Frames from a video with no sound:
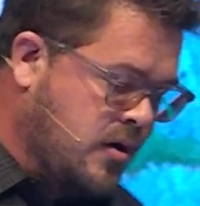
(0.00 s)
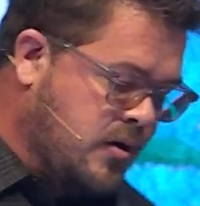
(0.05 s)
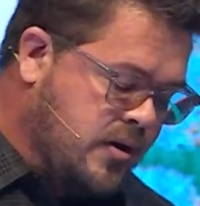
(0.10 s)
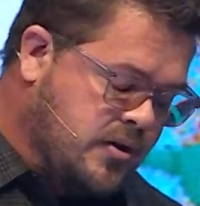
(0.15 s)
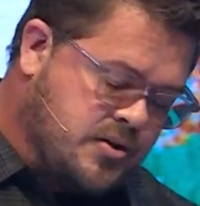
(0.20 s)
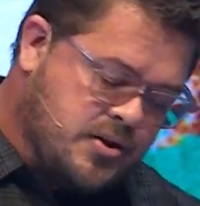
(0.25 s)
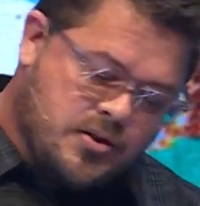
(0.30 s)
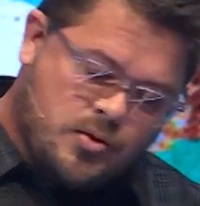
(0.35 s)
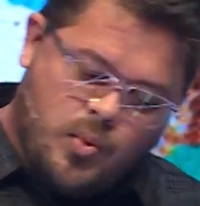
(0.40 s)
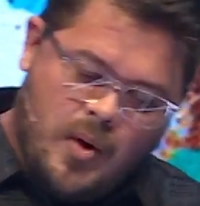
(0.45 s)

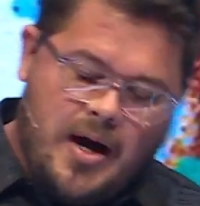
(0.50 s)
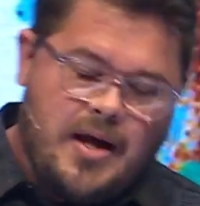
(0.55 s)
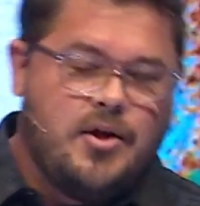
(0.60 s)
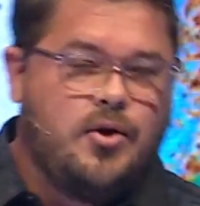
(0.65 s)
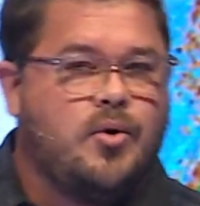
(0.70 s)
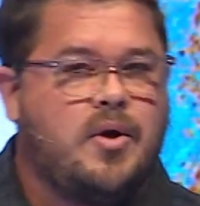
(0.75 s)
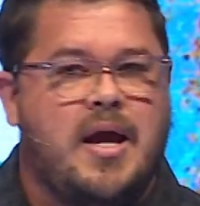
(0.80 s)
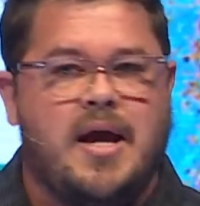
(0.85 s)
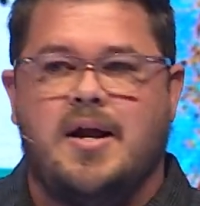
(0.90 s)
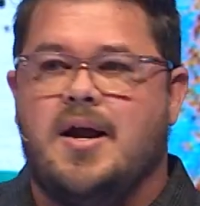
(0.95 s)
This is why
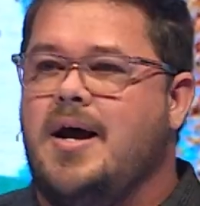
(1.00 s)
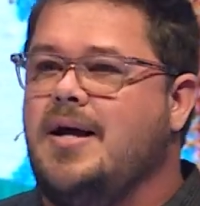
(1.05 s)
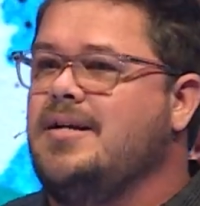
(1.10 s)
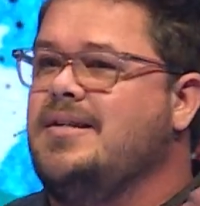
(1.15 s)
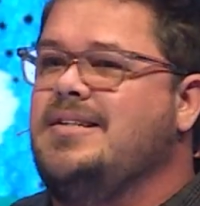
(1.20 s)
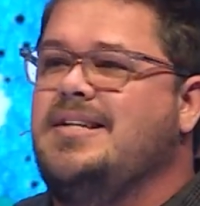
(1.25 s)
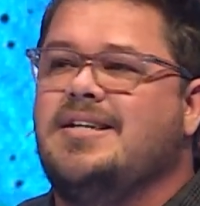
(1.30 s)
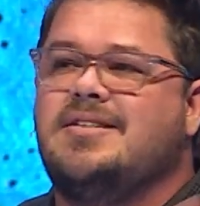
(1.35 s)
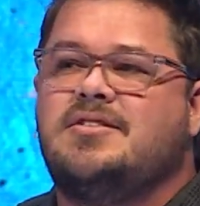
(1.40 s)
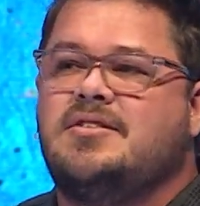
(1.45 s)
you
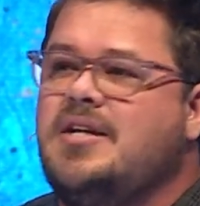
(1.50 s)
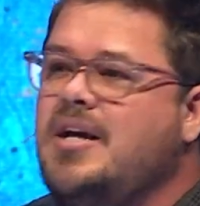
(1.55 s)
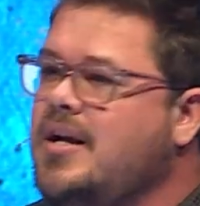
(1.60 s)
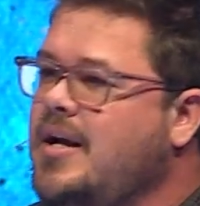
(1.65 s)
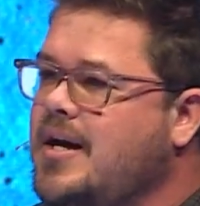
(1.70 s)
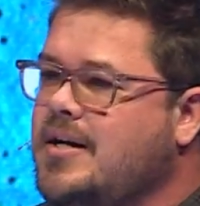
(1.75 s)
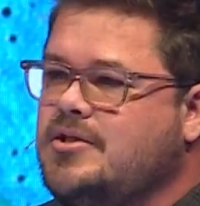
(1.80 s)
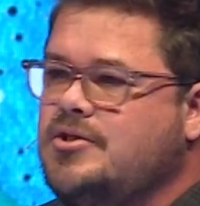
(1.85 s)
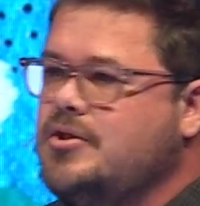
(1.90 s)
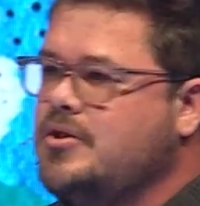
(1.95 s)
cannot
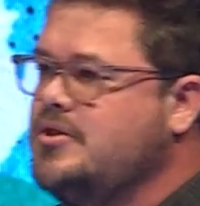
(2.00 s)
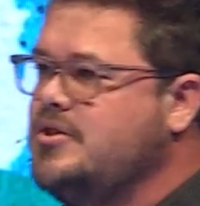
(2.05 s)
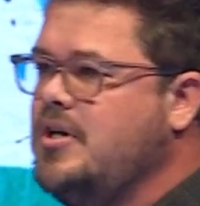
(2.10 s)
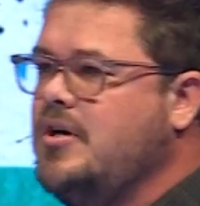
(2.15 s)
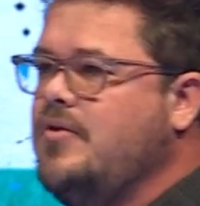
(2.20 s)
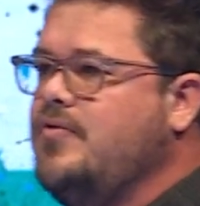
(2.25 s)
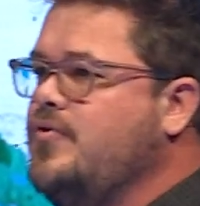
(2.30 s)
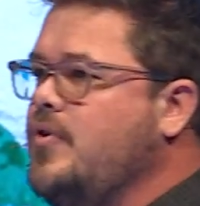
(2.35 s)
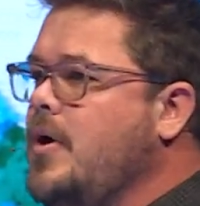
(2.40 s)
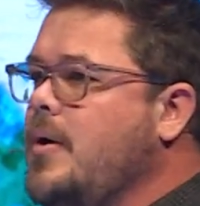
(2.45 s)
disconnect
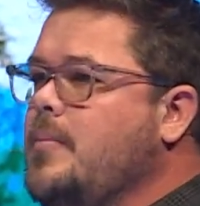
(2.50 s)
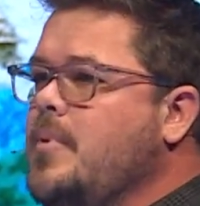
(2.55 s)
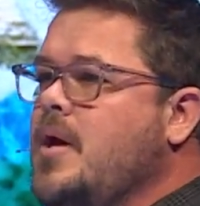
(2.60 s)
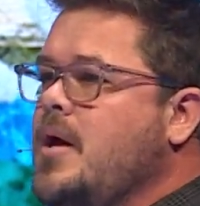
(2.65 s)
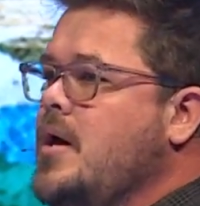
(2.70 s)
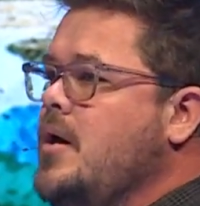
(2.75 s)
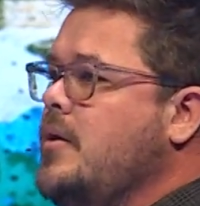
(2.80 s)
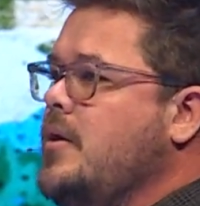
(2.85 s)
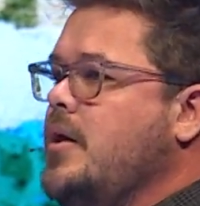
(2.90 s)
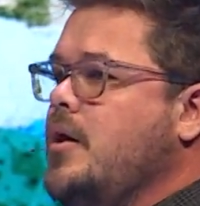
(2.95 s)
yourself from
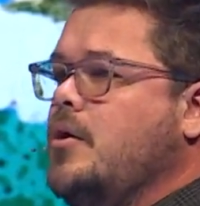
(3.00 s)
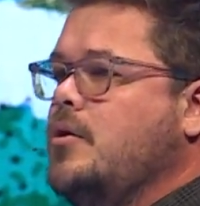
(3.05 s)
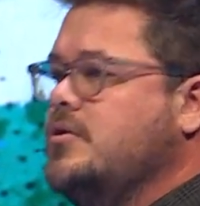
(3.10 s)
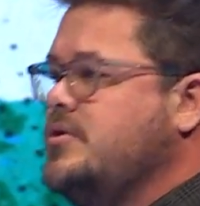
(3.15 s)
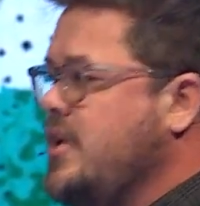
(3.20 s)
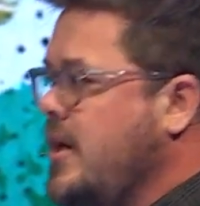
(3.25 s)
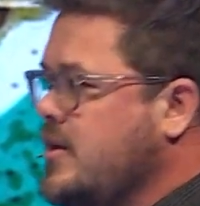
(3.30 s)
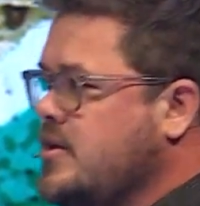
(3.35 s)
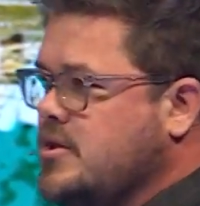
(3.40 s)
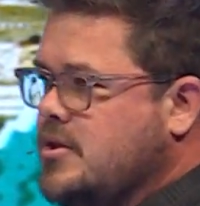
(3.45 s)
the
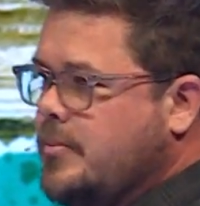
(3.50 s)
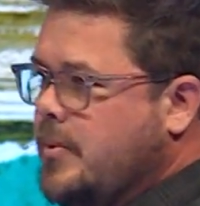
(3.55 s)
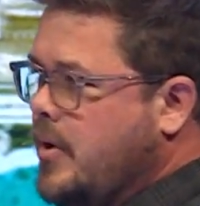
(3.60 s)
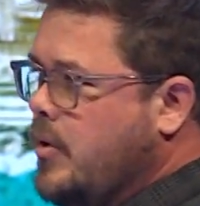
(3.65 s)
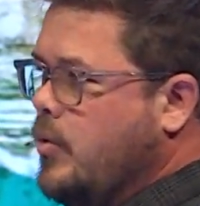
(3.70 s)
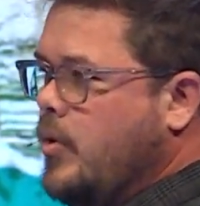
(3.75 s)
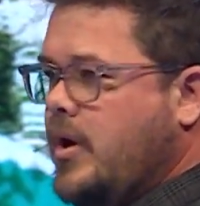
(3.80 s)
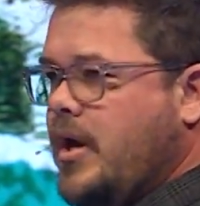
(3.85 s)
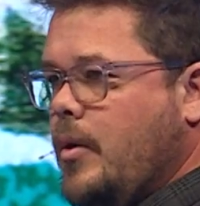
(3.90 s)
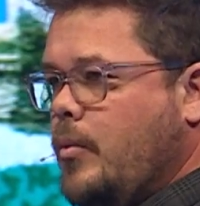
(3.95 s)
Old
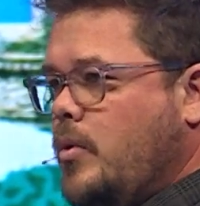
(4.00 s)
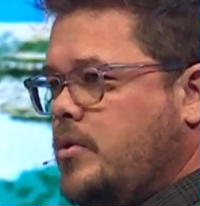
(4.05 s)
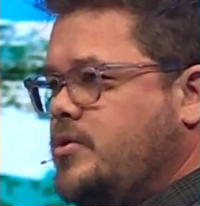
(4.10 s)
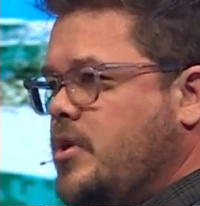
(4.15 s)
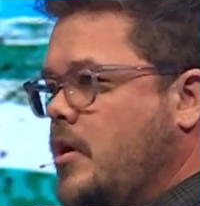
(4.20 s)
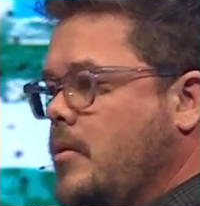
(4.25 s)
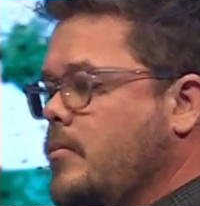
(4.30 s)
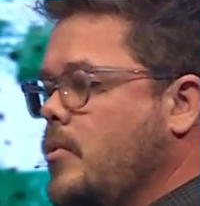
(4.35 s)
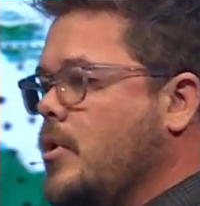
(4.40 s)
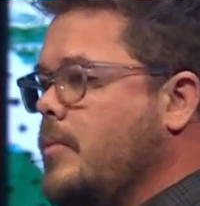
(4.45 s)
Testament. Again, we'll
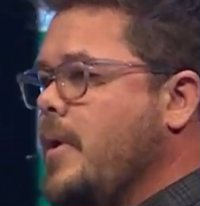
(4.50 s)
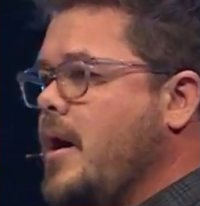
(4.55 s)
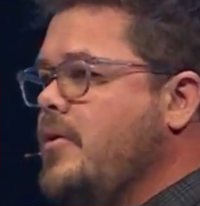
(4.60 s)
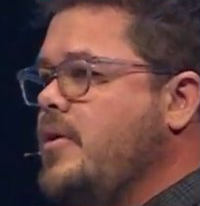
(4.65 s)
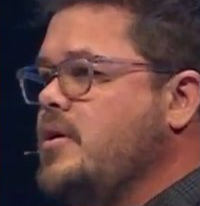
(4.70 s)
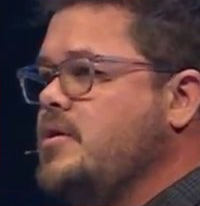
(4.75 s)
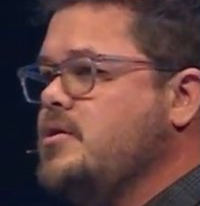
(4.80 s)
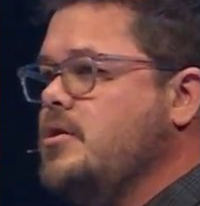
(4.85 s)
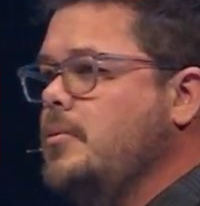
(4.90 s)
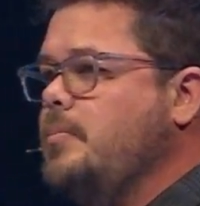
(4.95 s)
talk more about
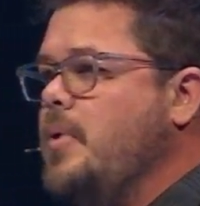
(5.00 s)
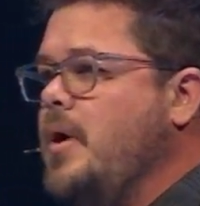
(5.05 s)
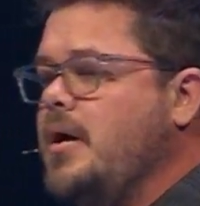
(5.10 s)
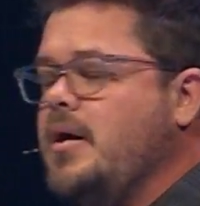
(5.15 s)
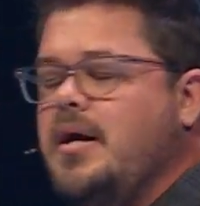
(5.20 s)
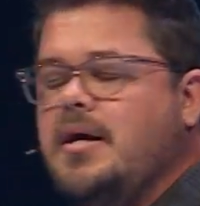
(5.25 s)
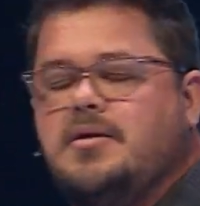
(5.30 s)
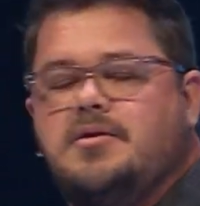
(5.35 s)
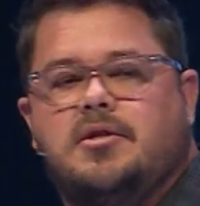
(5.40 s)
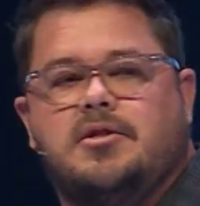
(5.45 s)
this in the
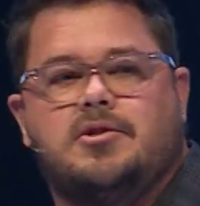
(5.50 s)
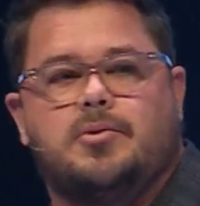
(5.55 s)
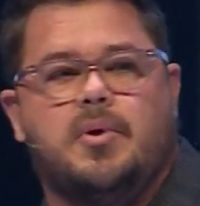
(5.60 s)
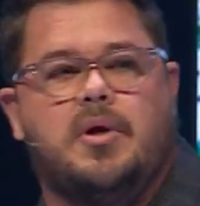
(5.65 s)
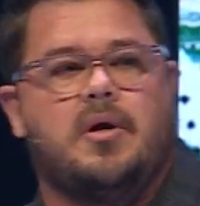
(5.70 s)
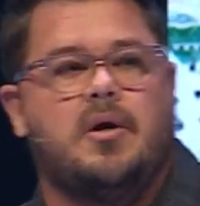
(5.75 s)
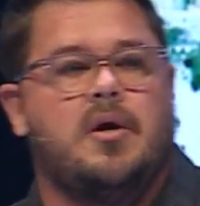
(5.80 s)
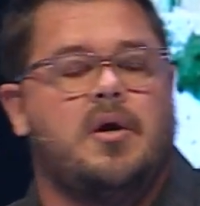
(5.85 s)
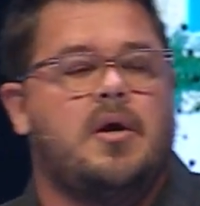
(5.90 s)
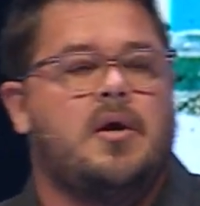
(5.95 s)
podcast this
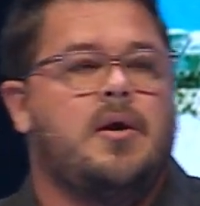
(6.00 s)
week